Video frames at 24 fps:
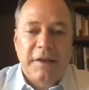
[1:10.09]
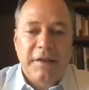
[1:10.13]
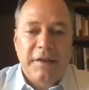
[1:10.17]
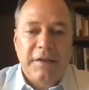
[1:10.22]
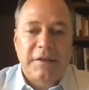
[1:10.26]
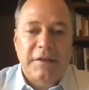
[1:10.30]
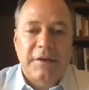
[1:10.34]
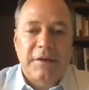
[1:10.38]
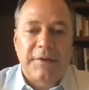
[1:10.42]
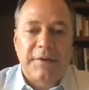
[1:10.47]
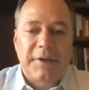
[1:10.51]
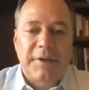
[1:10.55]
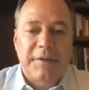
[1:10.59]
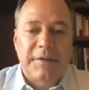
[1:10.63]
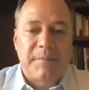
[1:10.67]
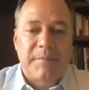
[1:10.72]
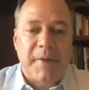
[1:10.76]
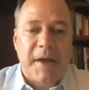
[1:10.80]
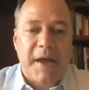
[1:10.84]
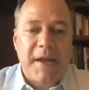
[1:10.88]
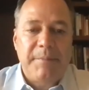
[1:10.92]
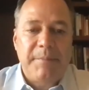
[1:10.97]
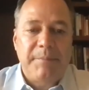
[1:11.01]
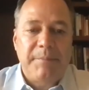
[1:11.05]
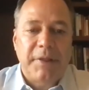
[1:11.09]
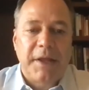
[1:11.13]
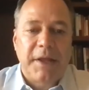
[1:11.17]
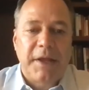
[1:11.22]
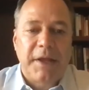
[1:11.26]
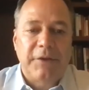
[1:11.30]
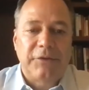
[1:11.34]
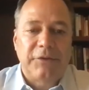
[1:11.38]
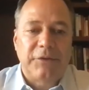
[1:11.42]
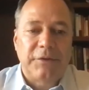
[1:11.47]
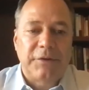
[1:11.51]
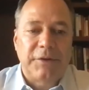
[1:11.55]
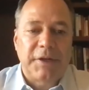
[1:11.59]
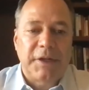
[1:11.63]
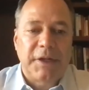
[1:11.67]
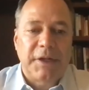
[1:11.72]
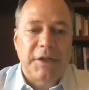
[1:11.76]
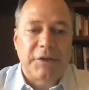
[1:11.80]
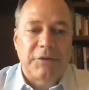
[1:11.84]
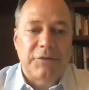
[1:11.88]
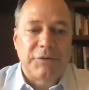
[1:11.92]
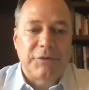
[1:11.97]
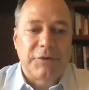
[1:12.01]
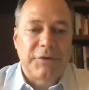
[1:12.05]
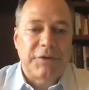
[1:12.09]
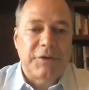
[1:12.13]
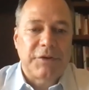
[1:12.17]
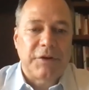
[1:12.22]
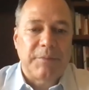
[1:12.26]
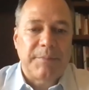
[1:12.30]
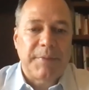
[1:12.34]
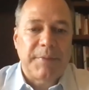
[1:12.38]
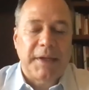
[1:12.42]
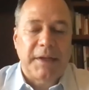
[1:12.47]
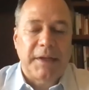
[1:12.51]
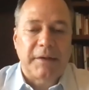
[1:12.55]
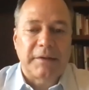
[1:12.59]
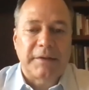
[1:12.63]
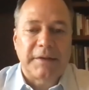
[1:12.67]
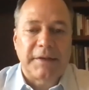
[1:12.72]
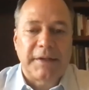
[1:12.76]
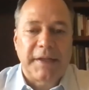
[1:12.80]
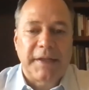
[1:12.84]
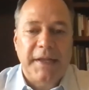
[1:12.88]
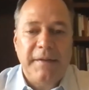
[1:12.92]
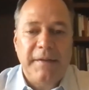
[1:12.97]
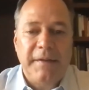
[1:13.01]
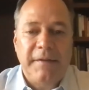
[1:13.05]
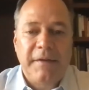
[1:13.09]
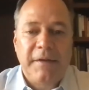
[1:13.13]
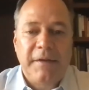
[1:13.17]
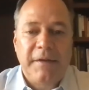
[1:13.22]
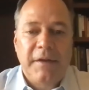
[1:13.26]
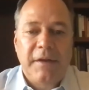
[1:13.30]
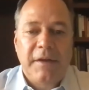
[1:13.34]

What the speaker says: So it is my pleasure to introduce our panel today.